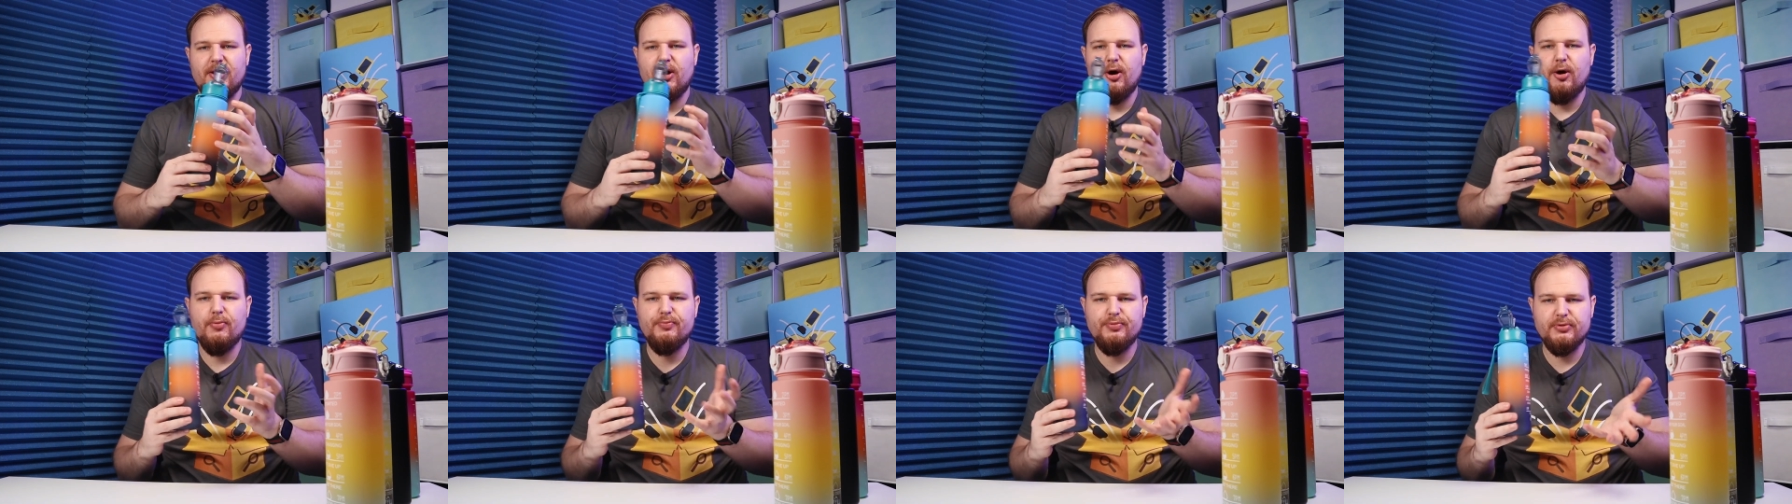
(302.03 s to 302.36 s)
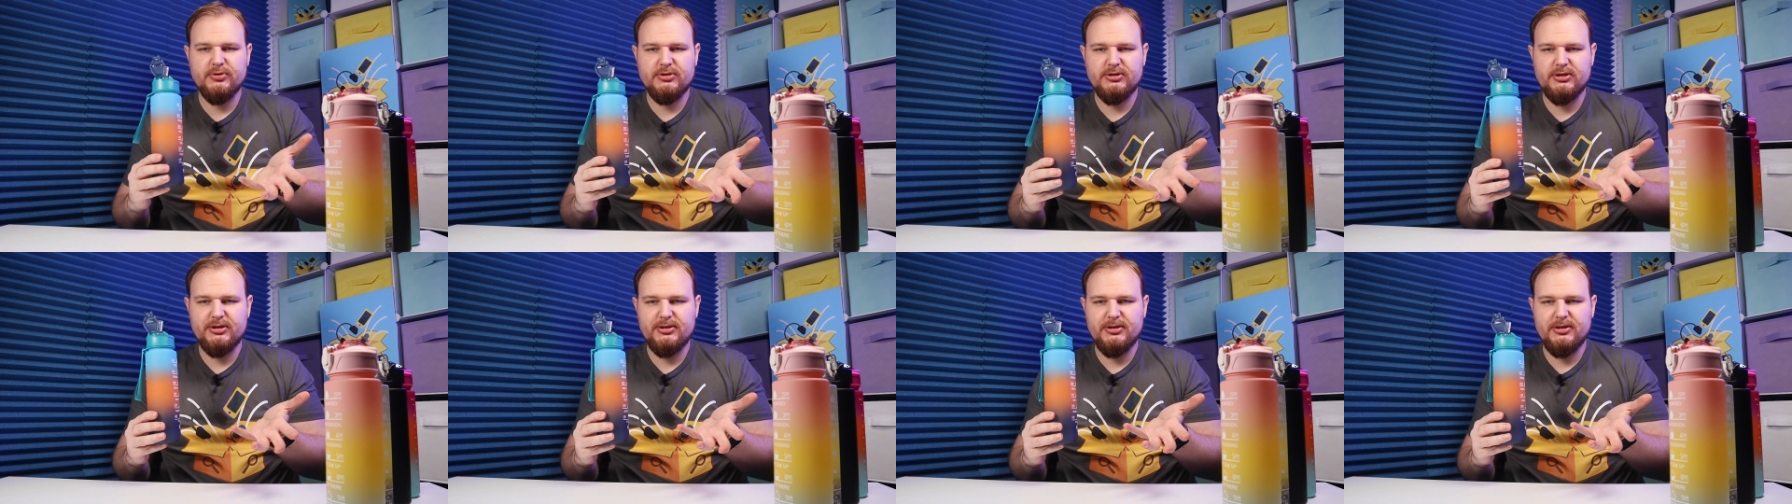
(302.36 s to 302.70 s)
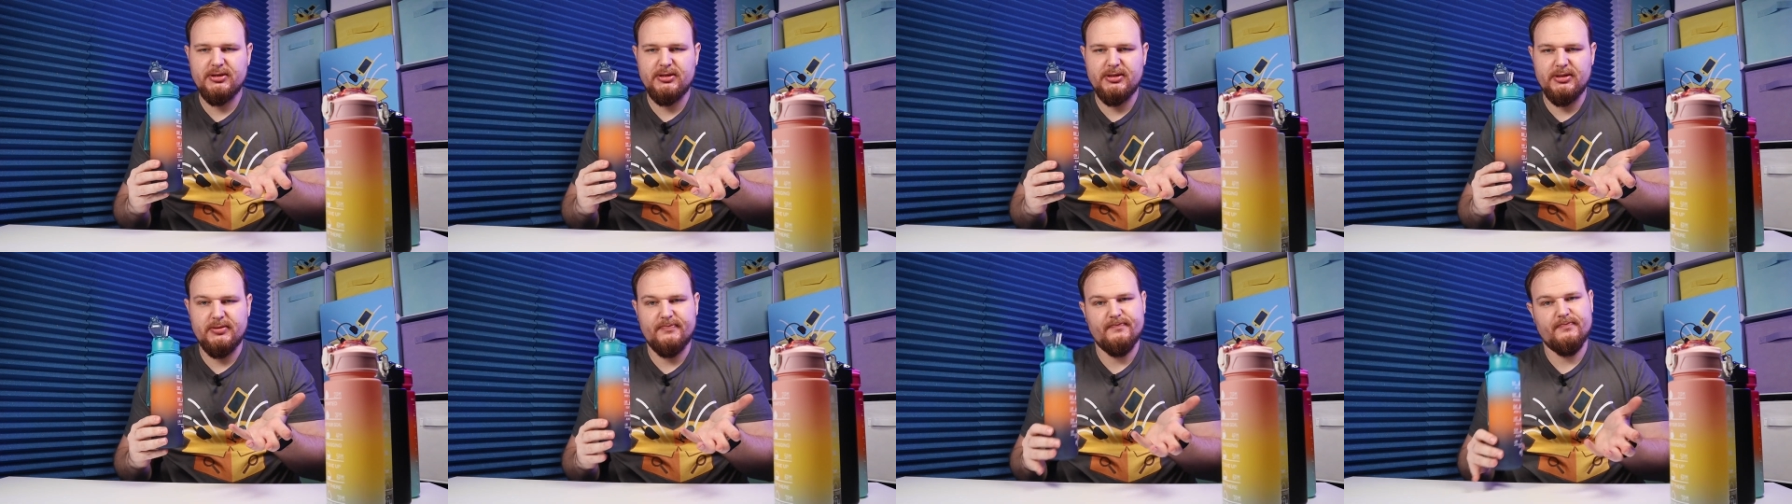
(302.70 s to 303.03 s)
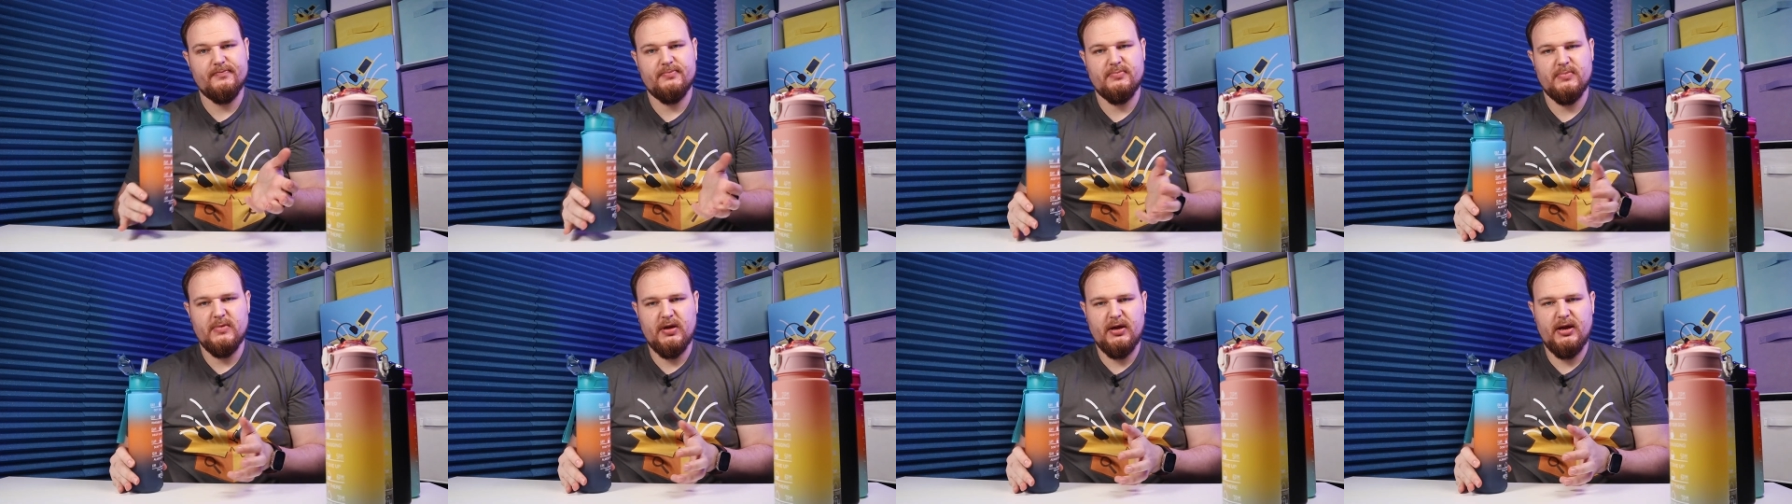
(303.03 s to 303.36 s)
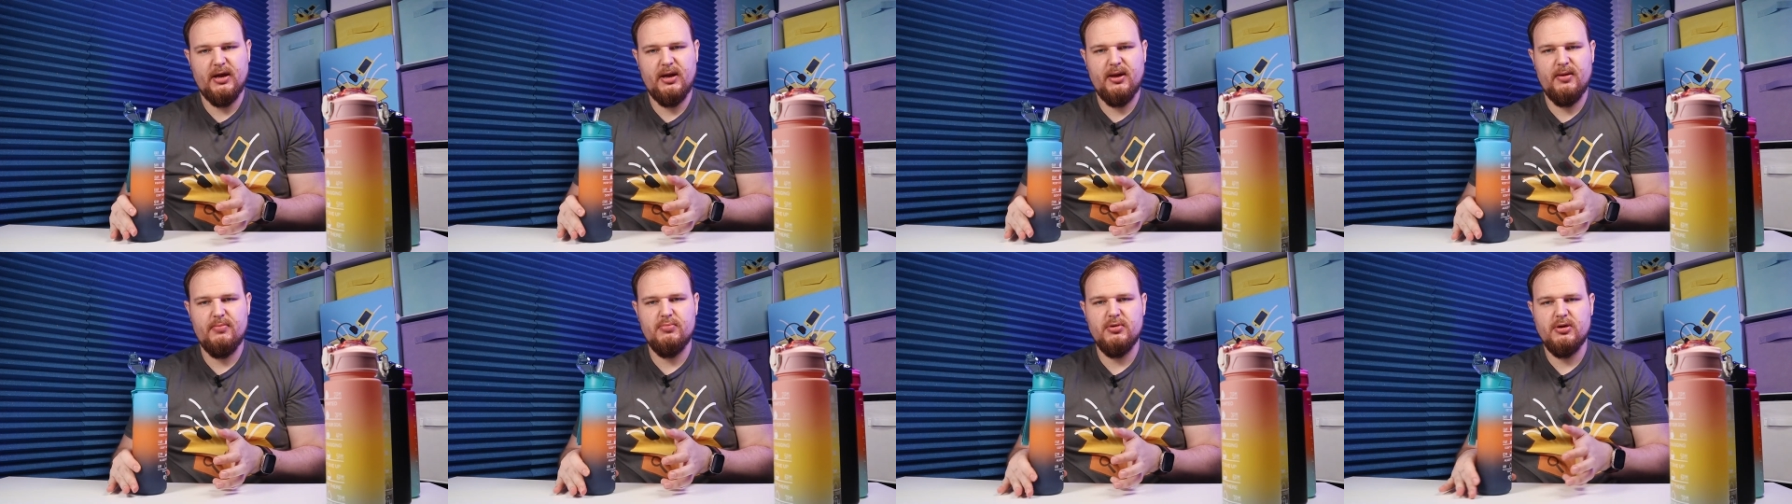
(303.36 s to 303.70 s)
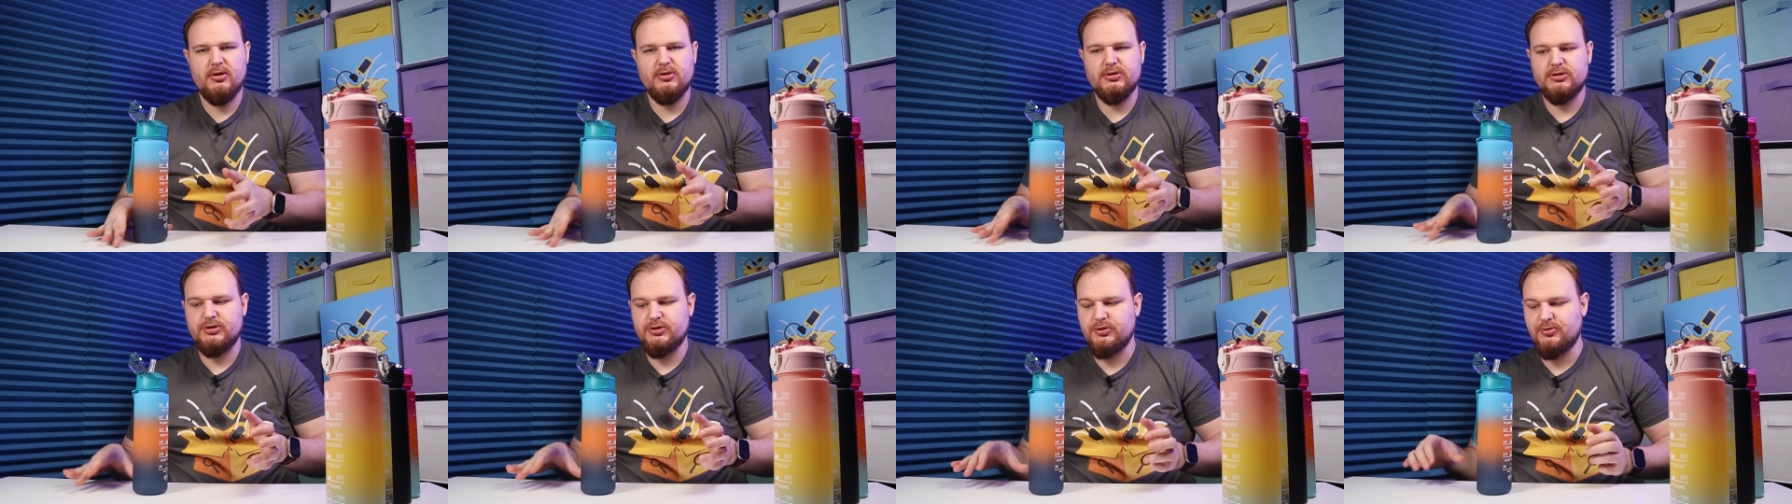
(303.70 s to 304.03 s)
opportunity, okay,
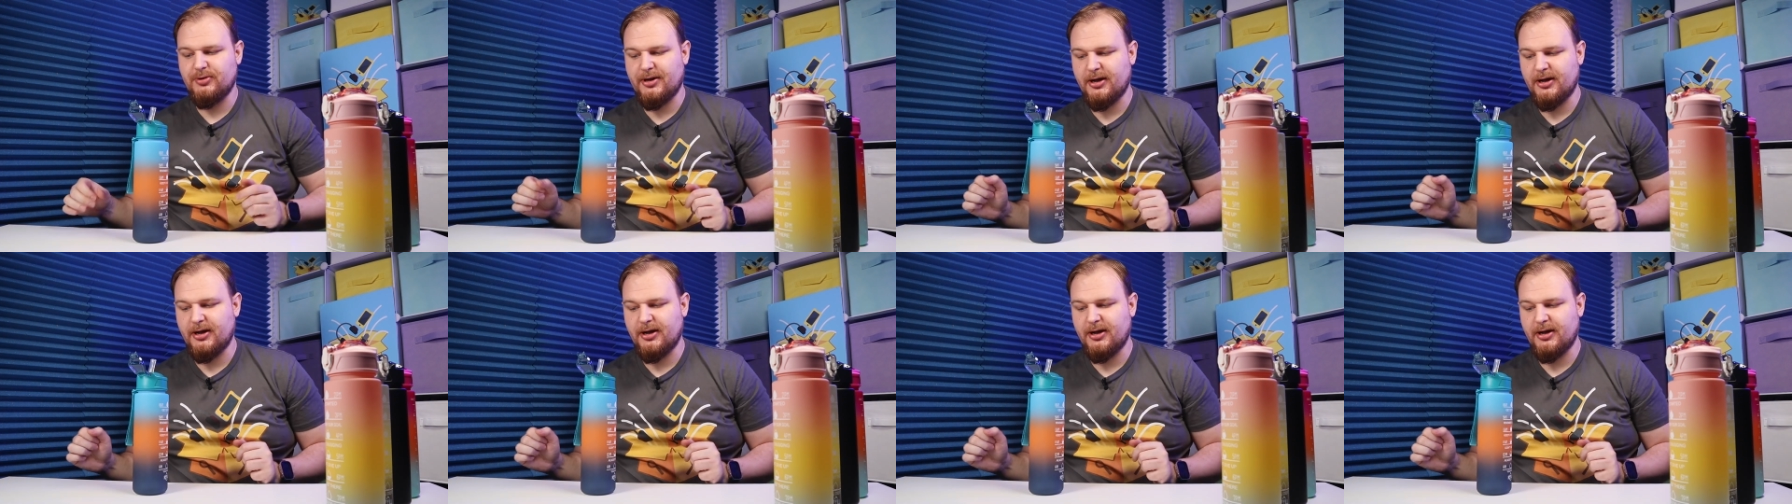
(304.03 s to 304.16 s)
because you